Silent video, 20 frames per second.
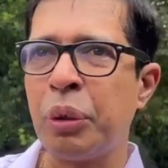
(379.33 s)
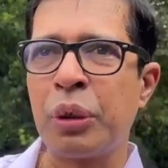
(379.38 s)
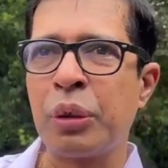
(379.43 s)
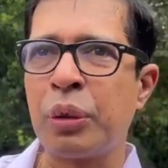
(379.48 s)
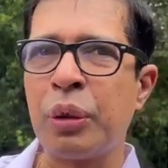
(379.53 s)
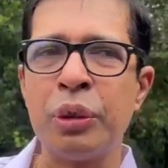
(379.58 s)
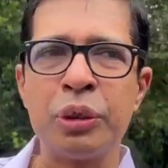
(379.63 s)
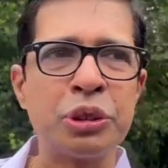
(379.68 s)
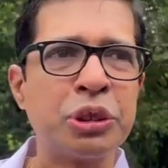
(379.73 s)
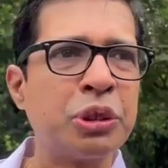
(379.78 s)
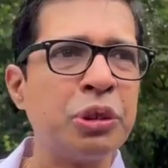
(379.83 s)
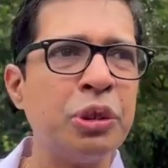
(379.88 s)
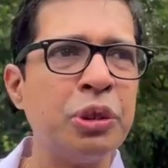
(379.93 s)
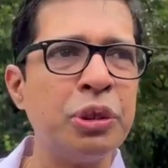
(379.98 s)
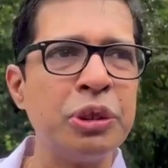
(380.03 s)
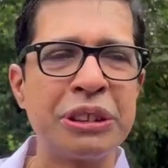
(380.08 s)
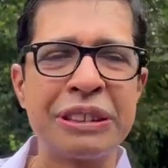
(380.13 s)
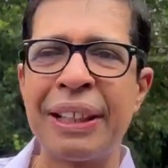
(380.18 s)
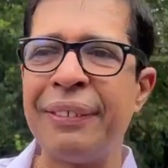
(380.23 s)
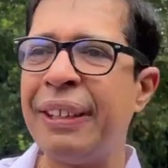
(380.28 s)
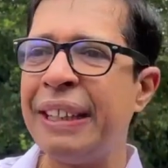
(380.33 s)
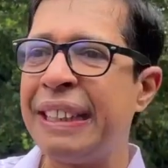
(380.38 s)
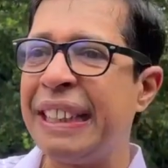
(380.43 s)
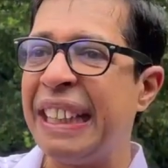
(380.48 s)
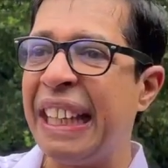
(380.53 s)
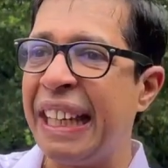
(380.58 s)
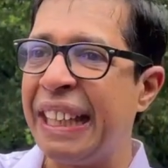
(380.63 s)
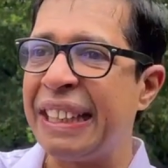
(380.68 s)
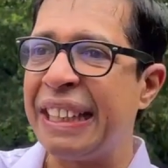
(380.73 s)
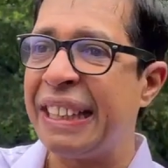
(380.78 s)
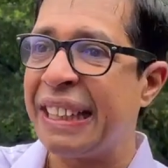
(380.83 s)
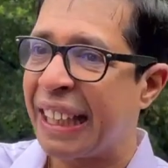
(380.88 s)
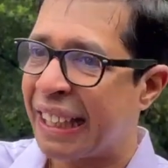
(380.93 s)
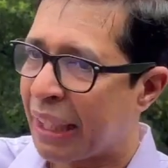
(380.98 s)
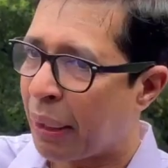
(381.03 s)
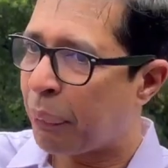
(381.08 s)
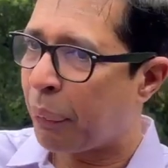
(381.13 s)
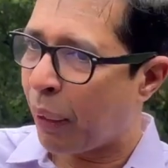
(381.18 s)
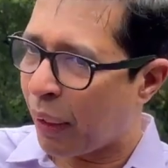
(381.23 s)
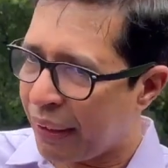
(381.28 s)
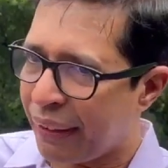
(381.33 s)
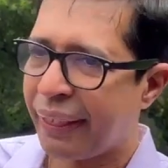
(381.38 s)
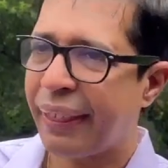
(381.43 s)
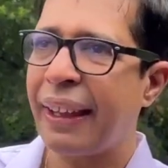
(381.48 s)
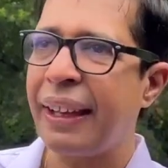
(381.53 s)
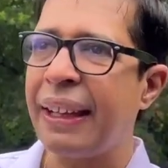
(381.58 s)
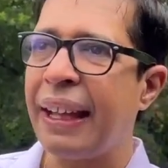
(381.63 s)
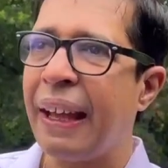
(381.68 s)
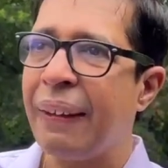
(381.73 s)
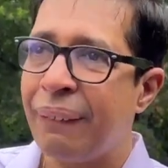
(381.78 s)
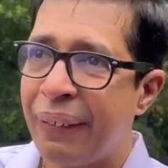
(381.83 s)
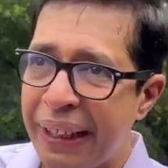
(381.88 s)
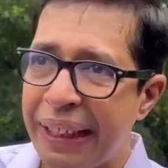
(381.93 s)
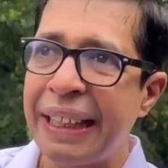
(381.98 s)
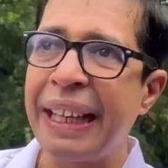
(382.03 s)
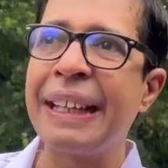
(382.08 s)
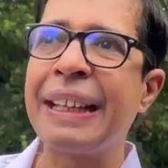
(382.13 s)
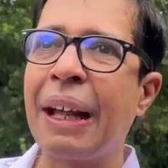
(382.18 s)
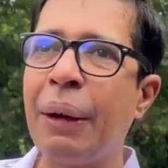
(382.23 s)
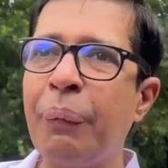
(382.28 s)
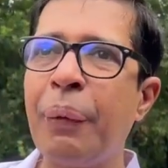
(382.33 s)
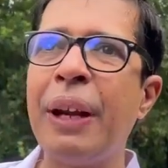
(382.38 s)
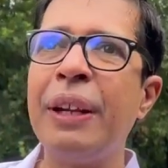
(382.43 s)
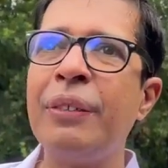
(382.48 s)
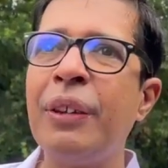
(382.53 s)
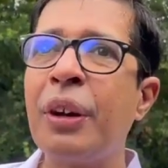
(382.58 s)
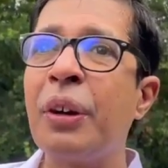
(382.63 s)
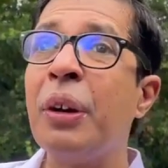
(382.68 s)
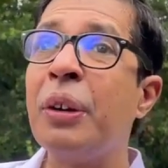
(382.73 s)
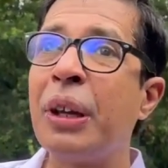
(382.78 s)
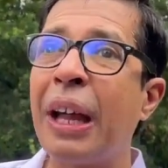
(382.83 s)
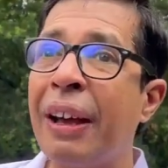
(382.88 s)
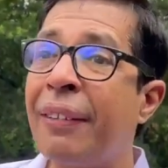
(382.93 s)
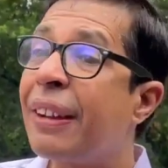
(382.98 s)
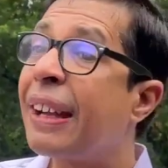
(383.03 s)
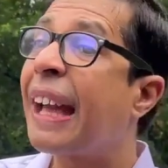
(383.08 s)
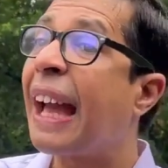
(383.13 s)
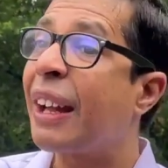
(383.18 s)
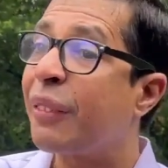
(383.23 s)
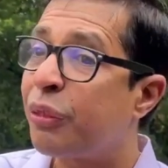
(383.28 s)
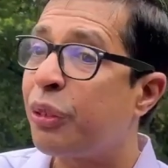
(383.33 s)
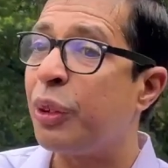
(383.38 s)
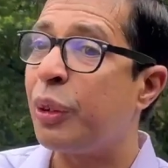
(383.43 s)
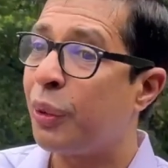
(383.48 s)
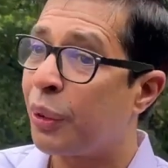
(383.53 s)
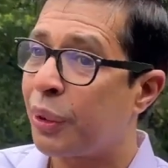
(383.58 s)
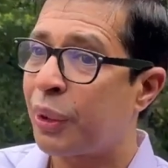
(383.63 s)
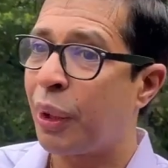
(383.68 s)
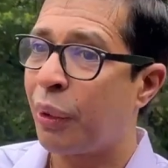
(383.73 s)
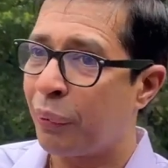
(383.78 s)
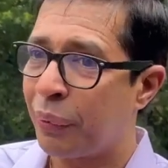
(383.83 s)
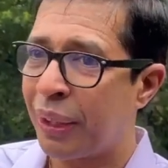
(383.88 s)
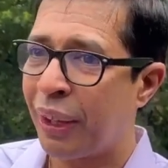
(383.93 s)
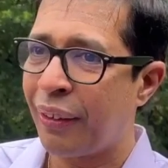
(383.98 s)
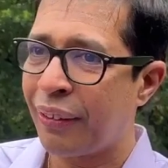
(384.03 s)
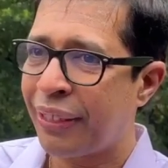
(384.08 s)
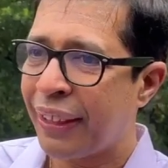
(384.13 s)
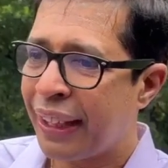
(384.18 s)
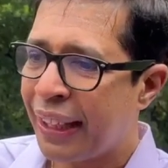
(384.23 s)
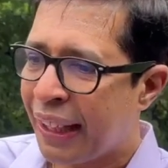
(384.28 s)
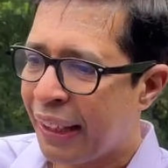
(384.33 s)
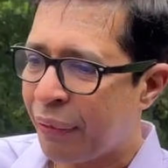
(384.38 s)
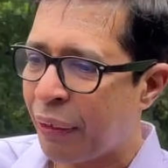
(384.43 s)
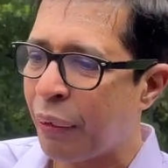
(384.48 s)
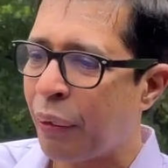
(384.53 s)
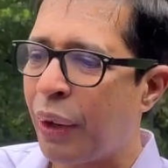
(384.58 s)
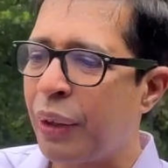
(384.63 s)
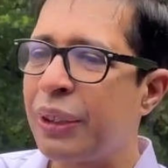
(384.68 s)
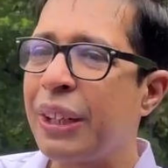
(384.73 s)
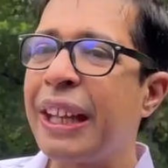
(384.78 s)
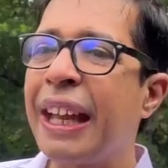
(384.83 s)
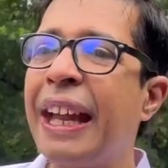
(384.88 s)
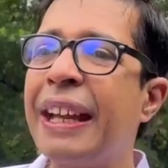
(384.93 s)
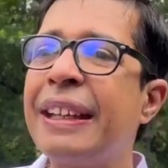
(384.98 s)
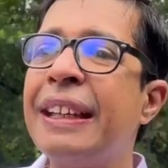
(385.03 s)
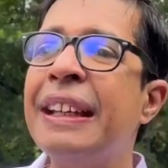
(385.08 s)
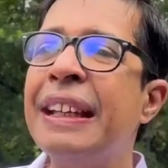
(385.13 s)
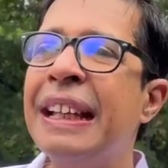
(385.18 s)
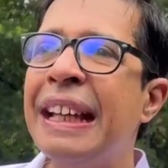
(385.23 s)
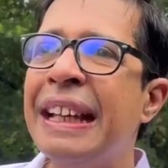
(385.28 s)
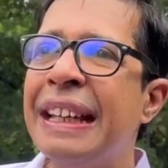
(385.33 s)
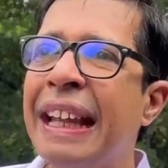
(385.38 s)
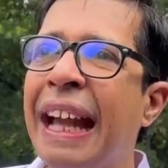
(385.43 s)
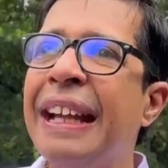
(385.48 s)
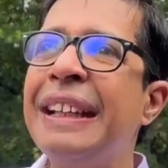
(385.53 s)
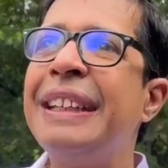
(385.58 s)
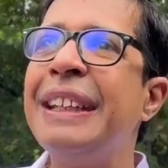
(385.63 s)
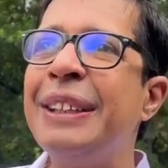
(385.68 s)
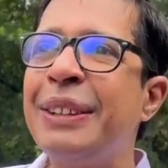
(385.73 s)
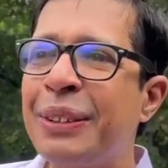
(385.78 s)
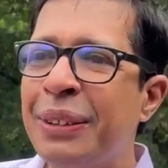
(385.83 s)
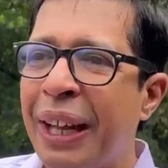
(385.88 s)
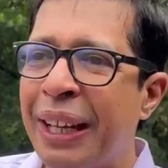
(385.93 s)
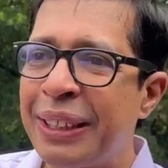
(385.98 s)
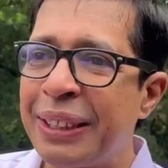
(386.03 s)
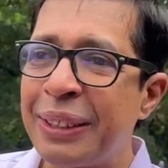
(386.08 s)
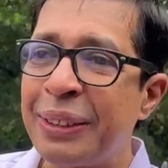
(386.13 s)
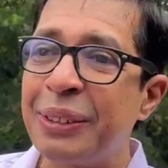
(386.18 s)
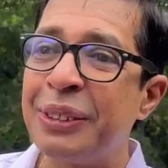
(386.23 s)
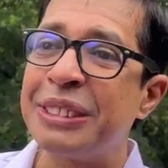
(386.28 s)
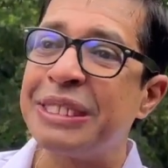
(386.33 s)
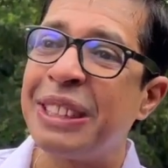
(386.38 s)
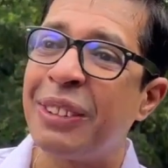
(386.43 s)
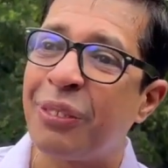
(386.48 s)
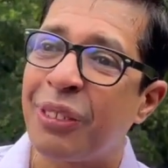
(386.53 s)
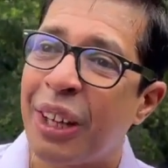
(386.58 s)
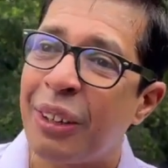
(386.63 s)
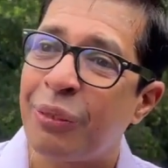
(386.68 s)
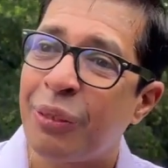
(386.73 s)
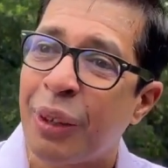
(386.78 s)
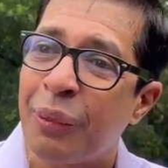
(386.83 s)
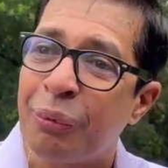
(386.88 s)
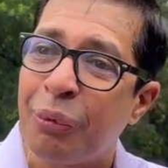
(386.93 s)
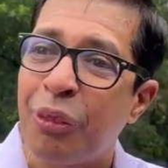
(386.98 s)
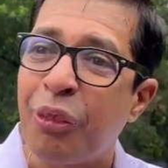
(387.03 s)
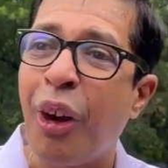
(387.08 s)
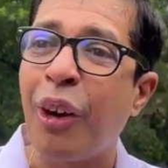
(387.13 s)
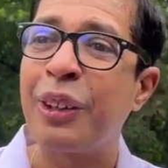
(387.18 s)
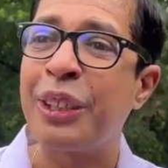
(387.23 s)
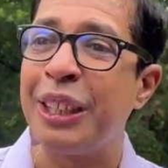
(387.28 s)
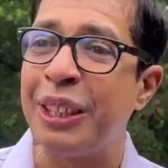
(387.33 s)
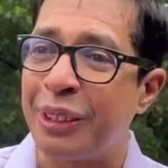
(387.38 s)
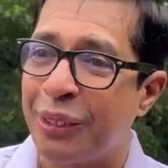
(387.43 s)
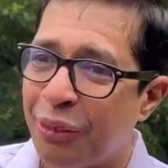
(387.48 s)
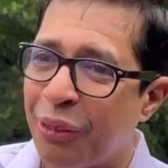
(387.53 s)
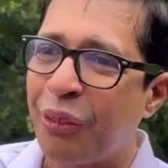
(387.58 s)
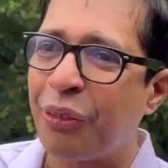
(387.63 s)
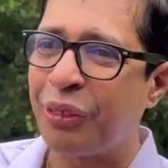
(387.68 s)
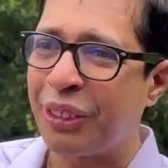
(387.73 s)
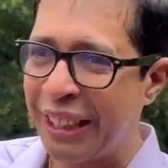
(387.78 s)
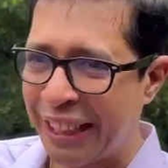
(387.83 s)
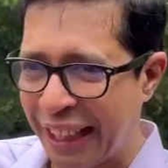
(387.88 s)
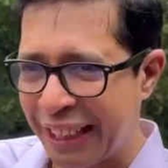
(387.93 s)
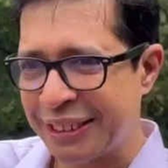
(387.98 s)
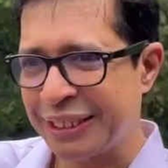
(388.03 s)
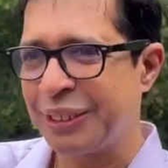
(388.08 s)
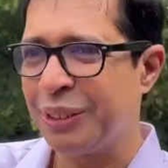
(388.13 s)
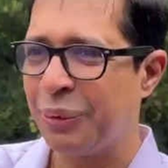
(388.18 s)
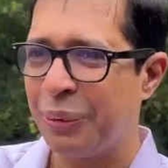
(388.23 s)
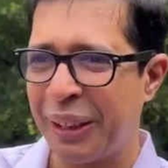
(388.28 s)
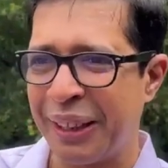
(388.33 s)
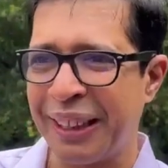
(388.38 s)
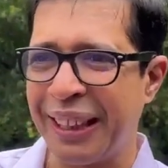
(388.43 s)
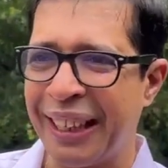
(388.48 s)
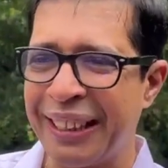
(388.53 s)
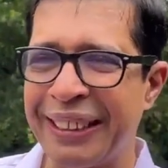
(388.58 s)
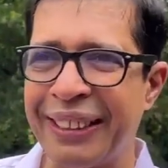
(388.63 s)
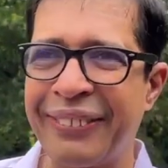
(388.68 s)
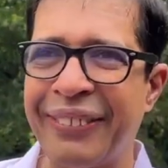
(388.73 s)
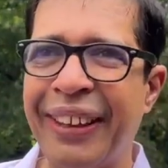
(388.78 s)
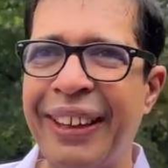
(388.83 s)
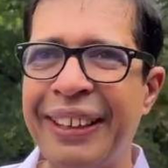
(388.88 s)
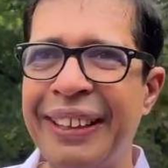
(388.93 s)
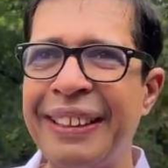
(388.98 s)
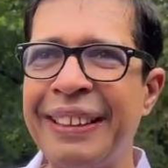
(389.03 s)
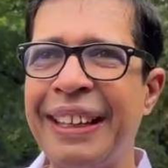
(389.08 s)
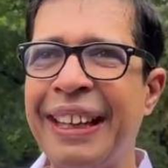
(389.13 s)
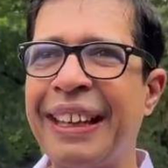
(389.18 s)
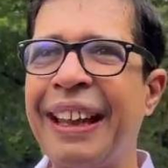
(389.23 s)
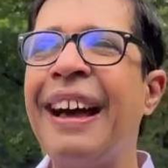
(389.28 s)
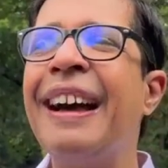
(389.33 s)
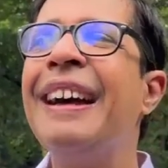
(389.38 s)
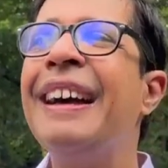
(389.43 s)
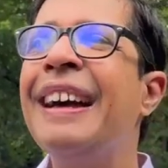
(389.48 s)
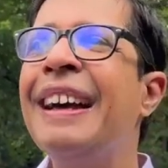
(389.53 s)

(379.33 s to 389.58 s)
close to 70 80 data points and every data point we are going to have a careful look now because we want to get 90 to 92 is different from 40 to 50 as you by understanding data